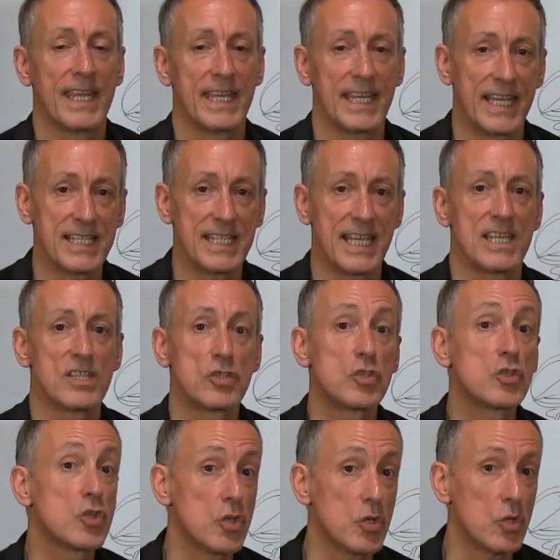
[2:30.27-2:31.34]
it is
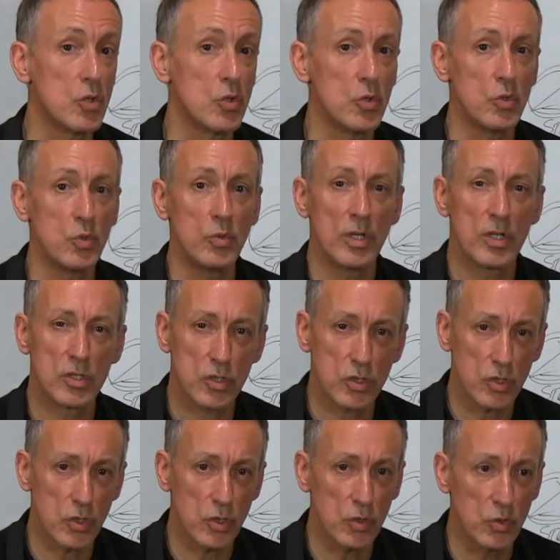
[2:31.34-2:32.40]
too,
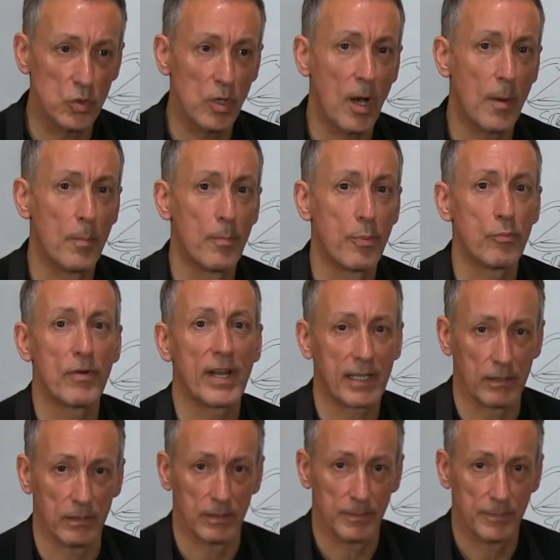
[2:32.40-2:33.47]
too
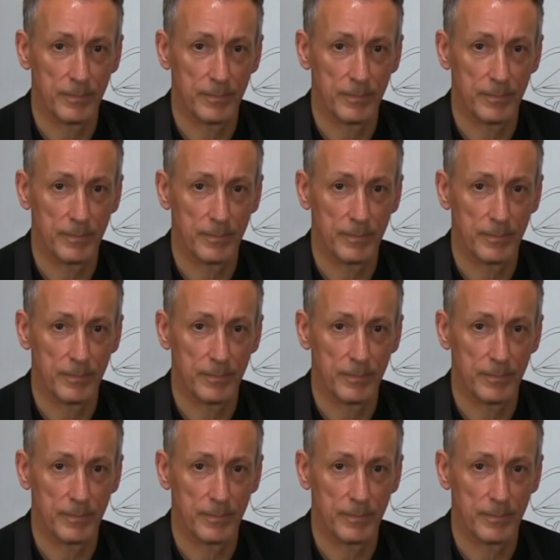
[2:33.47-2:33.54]
brittle.